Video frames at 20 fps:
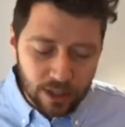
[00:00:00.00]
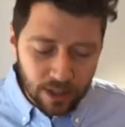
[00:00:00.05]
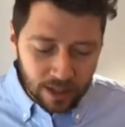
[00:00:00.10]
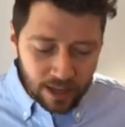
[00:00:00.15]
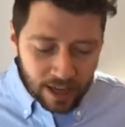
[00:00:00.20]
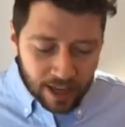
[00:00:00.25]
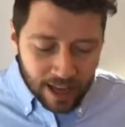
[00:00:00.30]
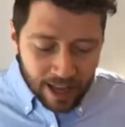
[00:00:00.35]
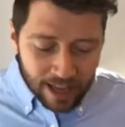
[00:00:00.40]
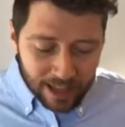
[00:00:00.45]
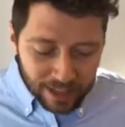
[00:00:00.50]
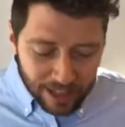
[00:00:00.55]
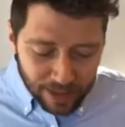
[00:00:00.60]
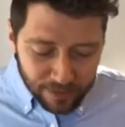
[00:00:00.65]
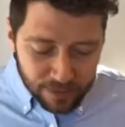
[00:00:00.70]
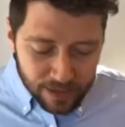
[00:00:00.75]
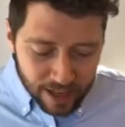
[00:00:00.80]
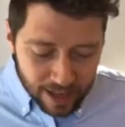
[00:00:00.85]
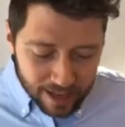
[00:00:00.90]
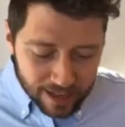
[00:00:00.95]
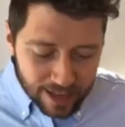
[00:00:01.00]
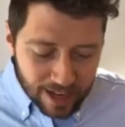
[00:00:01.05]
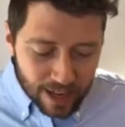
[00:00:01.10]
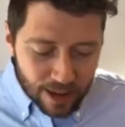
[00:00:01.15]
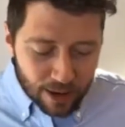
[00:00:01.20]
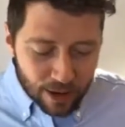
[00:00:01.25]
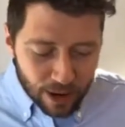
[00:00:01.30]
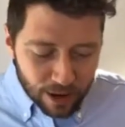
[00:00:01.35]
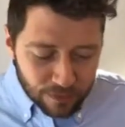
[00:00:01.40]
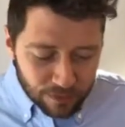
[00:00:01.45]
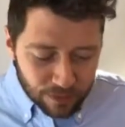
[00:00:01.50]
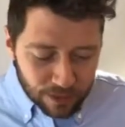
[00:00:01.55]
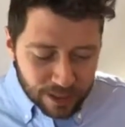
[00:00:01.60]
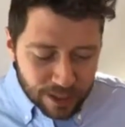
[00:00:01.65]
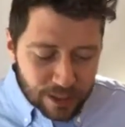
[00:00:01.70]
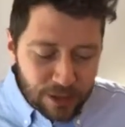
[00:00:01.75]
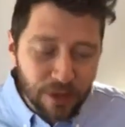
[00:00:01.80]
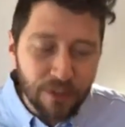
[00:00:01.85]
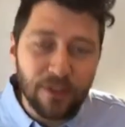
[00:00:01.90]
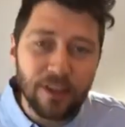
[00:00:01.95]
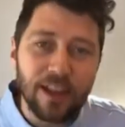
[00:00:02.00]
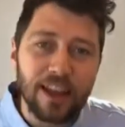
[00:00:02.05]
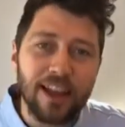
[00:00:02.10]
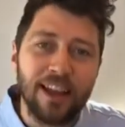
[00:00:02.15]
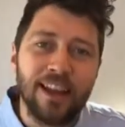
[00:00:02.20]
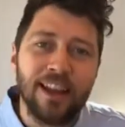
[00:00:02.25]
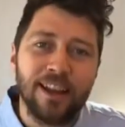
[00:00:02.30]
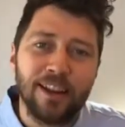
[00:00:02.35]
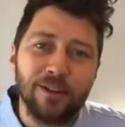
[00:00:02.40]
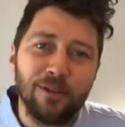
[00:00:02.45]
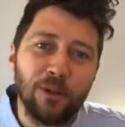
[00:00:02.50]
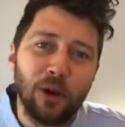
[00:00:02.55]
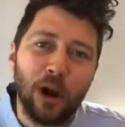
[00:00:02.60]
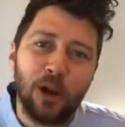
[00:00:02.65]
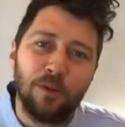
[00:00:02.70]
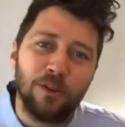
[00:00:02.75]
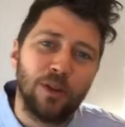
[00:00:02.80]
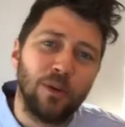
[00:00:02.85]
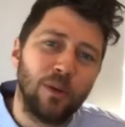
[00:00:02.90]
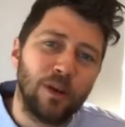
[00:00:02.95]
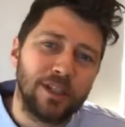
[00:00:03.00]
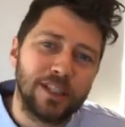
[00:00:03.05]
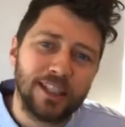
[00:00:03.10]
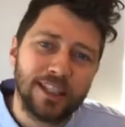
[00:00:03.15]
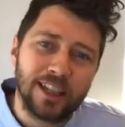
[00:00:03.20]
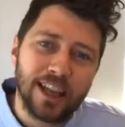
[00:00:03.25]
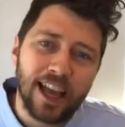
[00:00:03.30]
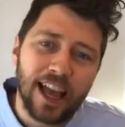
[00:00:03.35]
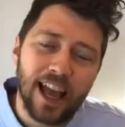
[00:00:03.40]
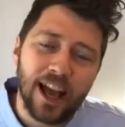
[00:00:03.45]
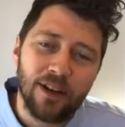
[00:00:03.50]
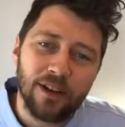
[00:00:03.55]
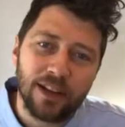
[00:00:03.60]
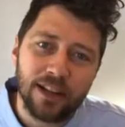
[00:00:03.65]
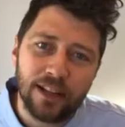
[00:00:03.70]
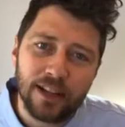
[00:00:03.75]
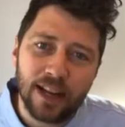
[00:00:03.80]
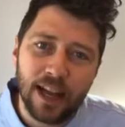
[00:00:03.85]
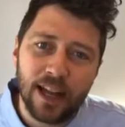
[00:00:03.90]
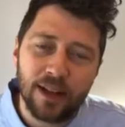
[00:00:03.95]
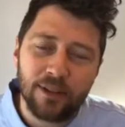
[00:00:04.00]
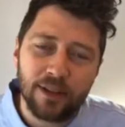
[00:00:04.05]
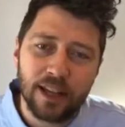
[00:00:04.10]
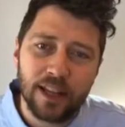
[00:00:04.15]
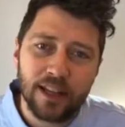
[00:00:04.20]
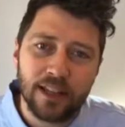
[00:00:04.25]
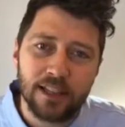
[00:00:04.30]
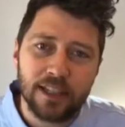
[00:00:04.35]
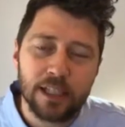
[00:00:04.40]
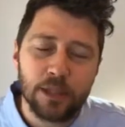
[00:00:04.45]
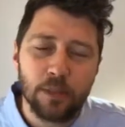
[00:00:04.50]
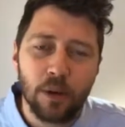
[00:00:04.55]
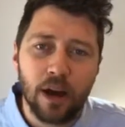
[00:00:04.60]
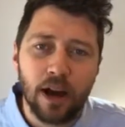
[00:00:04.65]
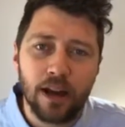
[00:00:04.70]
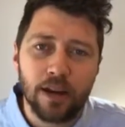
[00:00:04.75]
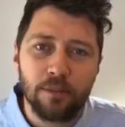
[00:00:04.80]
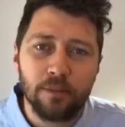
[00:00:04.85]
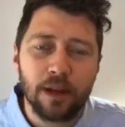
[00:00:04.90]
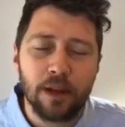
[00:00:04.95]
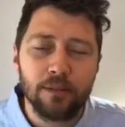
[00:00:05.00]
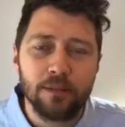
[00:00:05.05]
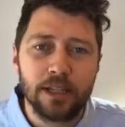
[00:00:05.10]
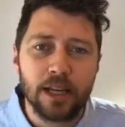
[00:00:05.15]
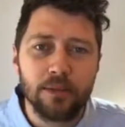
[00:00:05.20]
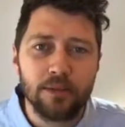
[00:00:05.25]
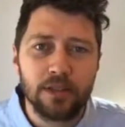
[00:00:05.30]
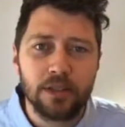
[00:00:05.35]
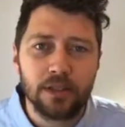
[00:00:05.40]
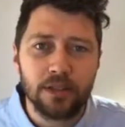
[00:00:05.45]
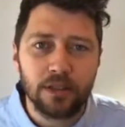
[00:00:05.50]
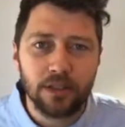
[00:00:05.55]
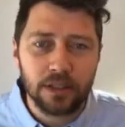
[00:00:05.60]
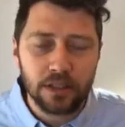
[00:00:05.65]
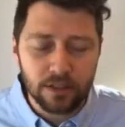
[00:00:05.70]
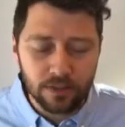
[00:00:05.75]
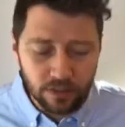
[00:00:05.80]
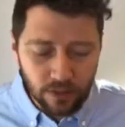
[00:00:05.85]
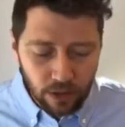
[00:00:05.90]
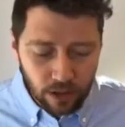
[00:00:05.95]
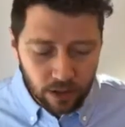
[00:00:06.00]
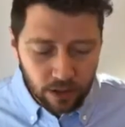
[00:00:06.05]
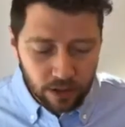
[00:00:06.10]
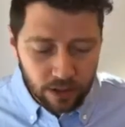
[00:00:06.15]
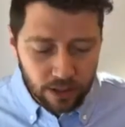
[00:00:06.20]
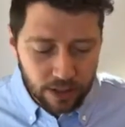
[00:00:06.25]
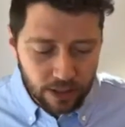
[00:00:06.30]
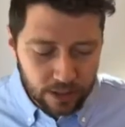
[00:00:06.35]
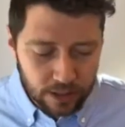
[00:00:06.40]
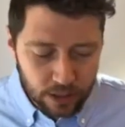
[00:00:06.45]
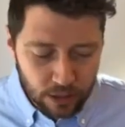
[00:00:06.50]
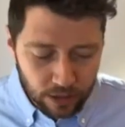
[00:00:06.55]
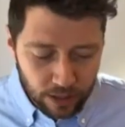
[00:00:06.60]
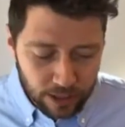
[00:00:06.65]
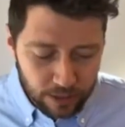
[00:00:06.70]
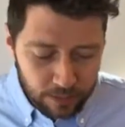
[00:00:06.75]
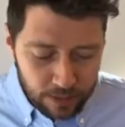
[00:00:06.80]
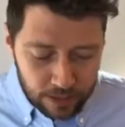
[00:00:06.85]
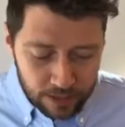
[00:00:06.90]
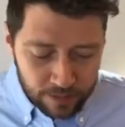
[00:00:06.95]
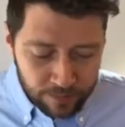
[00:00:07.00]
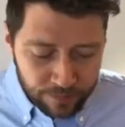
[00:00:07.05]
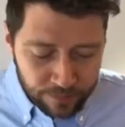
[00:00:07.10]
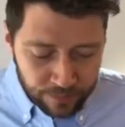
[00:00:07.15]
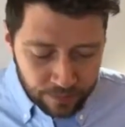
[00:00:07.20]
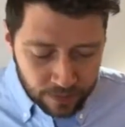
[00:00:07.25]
So he loved that, and now hopefully he's off there and hopefully watching now and getting inspired and pumped up to follow his dreams.